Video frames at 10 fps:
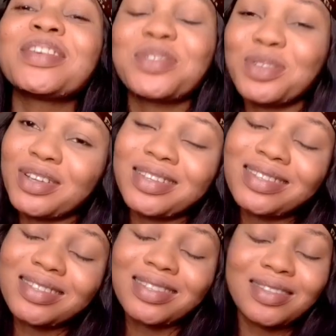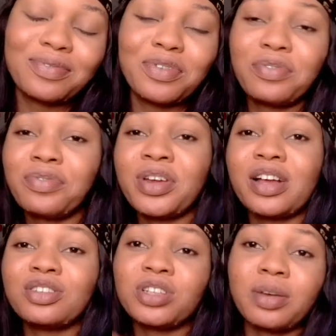So just feel free
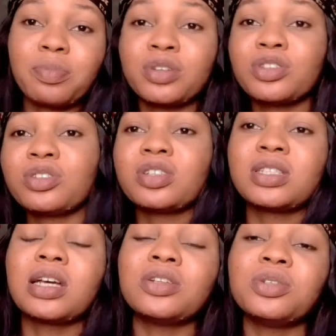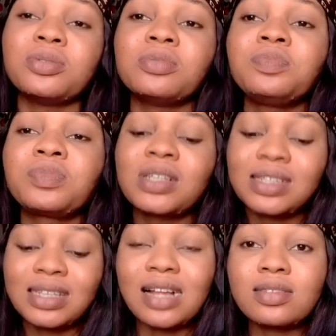and check pictures and, you know,
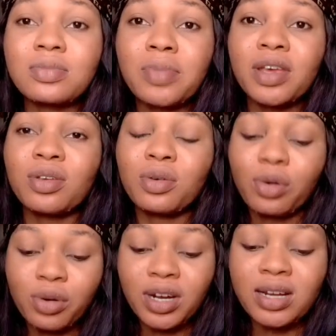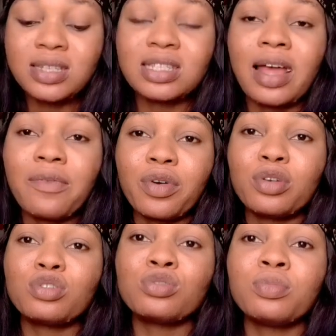start making your order. And this is time for
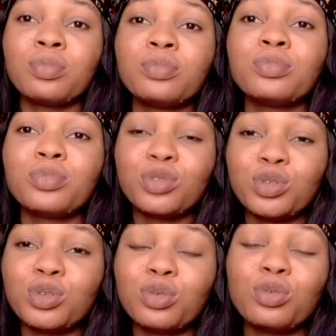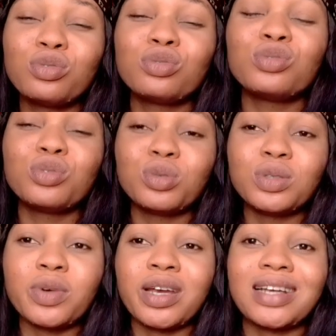you to, you know, do
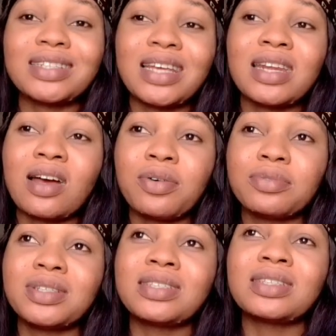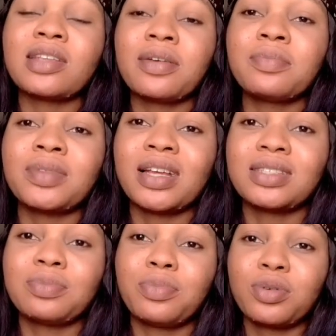good while you're staying at home. This is time
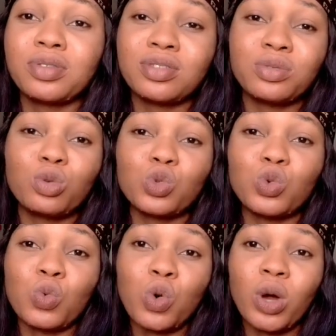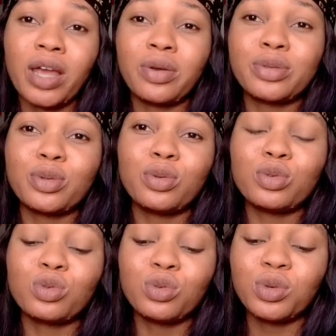that product is going to work and it's going to
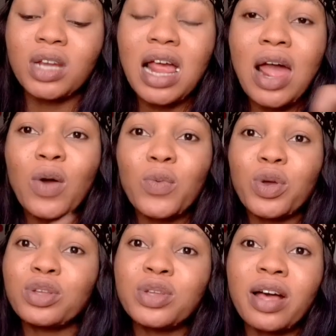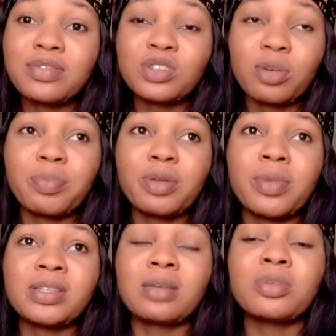look so good. We also have
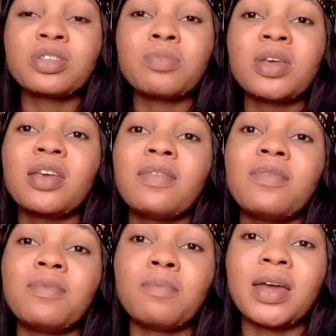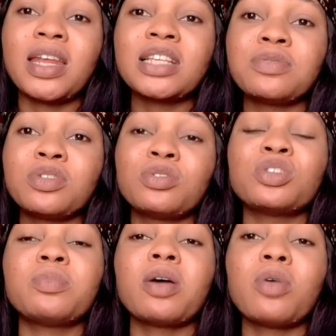supplements. I'm going to make it. My next video is
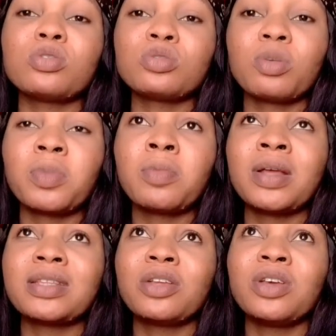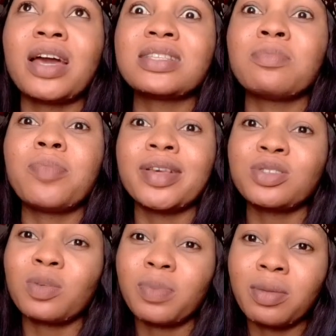going to be about supplements, telling you guys the
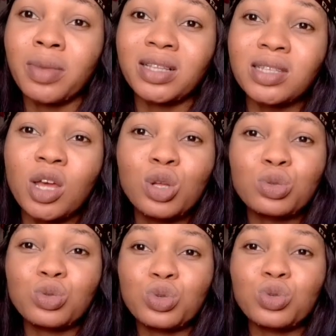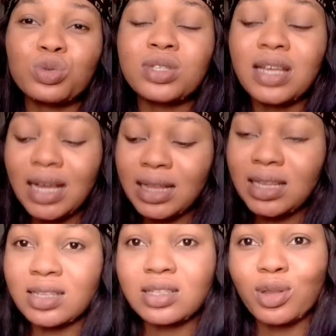best supplements to use
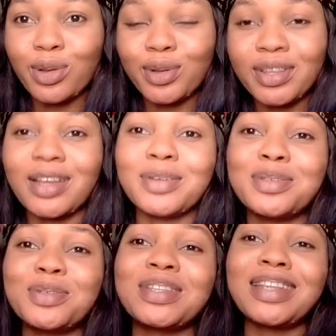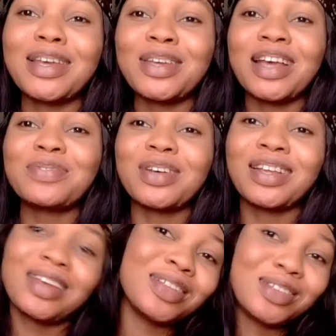at this lockdown. So thank you guys for
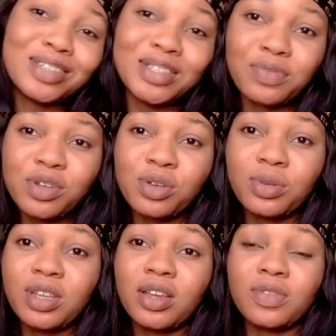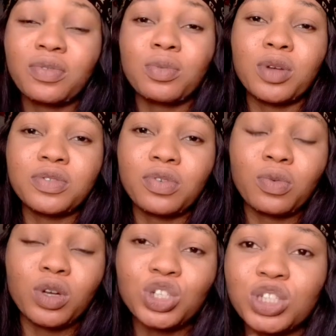clicking on this video. Thanks so much for
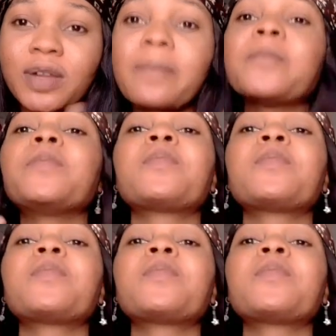watching.